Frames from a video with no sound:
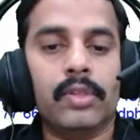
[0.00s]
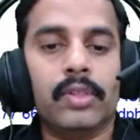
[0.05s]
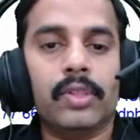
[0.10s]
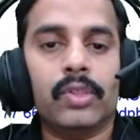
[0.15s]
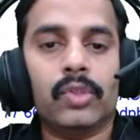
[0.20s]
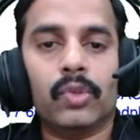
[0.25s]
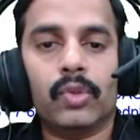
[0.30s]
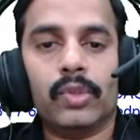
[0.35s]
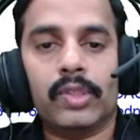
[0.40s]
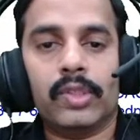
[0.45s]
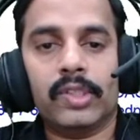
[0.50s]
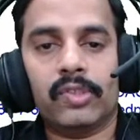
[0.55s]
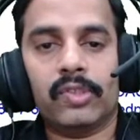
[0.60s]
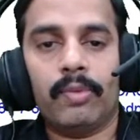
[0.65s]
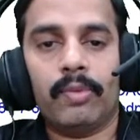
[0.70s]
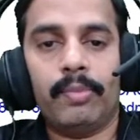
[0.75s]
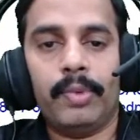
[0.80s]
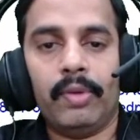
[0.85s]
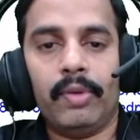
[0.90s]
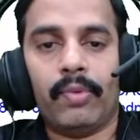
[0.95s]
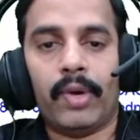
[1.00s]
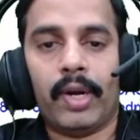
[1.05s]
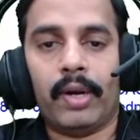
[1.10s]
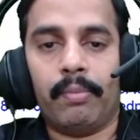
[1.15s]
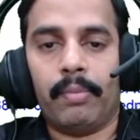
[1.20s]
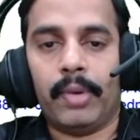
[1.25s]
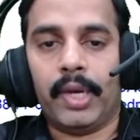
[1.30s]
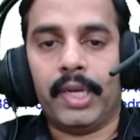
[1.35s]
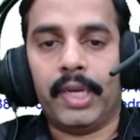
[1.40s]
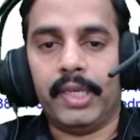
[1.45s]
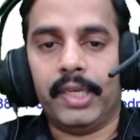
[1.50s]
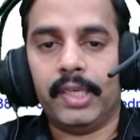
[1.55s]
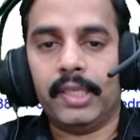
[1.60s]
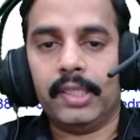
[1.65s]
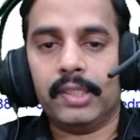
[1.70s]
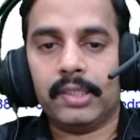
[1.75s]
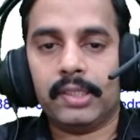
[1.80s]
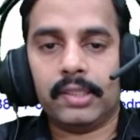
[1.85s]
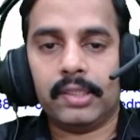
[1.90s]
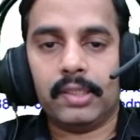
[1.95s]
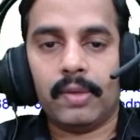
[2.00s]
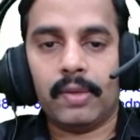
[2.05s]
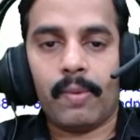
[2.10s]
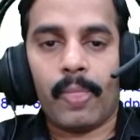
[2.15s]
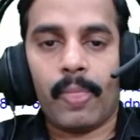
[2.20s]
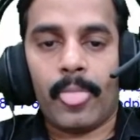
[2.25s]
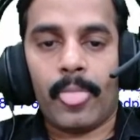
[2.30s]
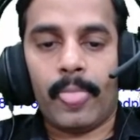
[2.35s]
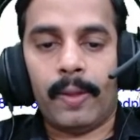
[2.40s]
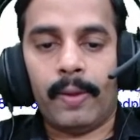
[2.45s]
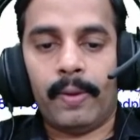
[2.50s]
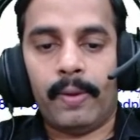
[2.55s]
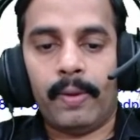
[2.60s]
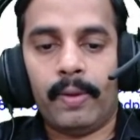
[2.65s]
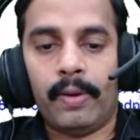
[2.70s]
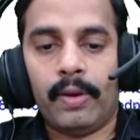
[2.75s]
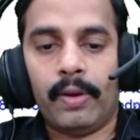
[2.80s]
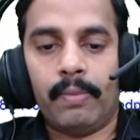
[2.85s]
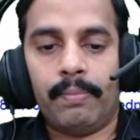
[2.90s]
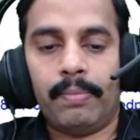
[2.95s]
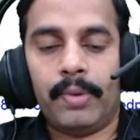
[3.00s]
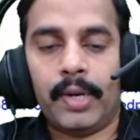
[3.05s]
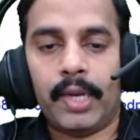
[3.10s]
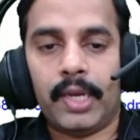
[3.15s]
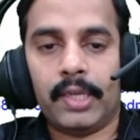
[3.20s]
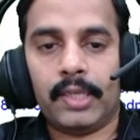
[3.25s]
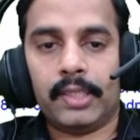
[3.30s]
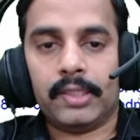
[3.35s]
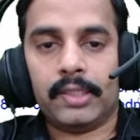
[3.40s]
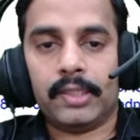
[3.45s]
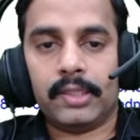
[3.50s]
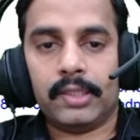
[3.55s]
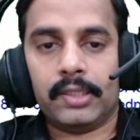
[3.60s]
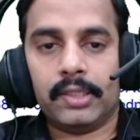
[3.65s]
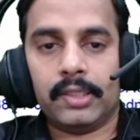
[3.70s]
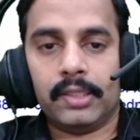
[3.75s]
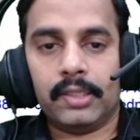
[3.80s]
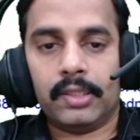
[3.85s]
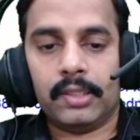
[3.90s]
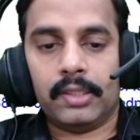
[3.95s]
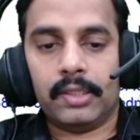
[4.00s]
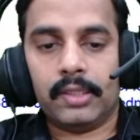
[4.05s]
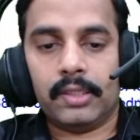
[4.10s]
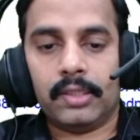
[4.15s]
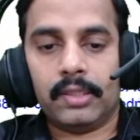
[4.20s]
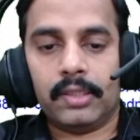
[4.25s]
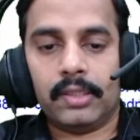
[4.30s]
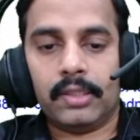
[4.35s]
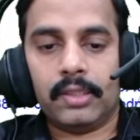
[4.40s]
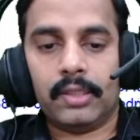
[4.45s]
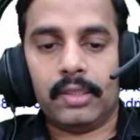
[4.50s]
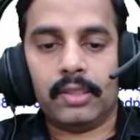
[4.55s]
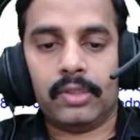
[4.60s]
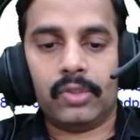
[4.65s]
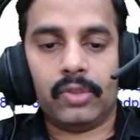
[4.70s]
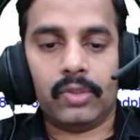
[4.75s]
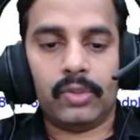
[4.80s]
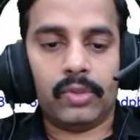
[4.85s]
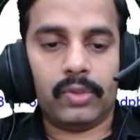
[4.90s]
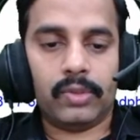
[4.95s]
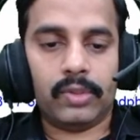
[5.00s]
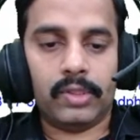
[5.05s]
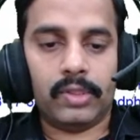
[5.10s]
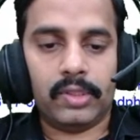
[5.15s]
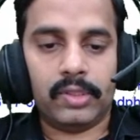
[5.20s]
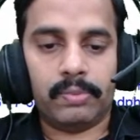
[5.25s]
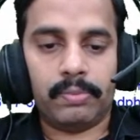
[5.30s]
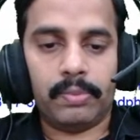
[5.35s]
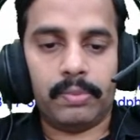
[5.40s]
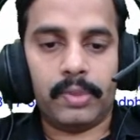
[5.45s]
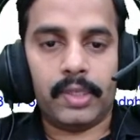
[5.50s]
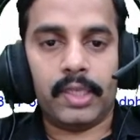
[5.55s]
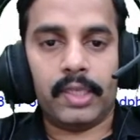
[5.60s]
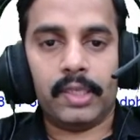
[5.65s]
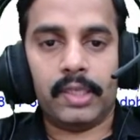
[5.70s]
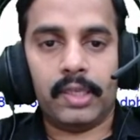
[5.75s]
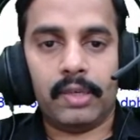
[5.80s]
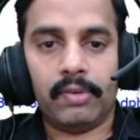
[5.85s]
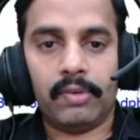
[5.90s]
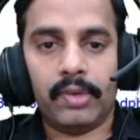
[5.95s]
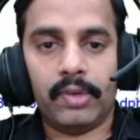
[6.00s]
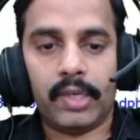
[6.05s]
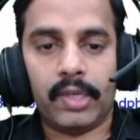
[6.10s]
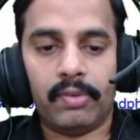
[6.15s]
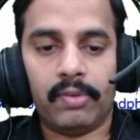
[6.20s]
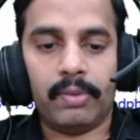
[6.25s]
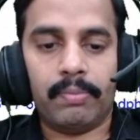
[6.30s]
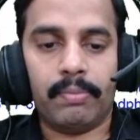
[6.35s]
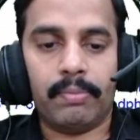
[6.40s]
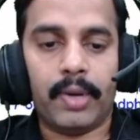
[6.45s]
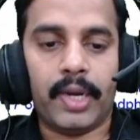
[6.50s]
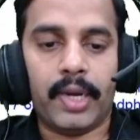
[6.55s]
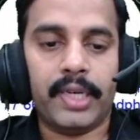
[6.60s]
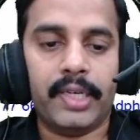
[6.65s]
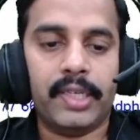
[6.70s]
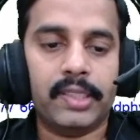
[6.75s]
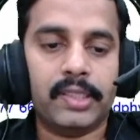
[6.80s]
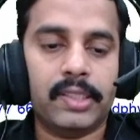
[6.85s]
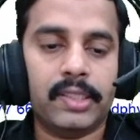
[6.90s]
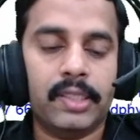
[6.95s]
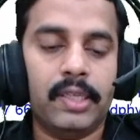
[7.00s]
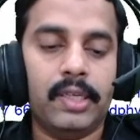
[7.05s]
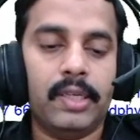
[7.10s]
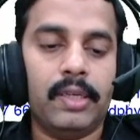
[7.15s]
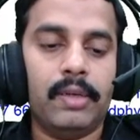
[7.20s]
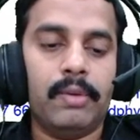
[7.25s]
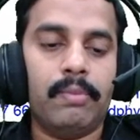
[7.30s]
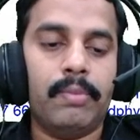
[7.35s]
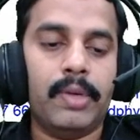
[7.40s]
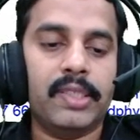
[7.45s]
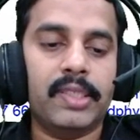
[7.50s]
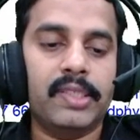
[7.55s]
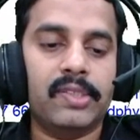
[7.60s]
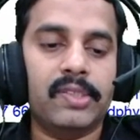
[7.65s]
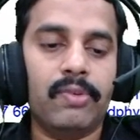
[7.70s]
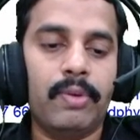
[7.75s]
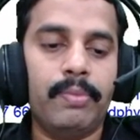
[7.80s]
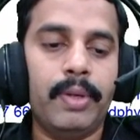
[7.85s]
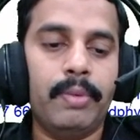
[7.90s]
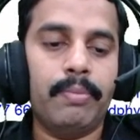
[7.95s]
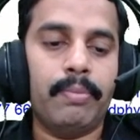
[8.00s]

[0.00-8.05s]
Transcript: So this will be 1 by s plus, so this here we have a minus, but this will be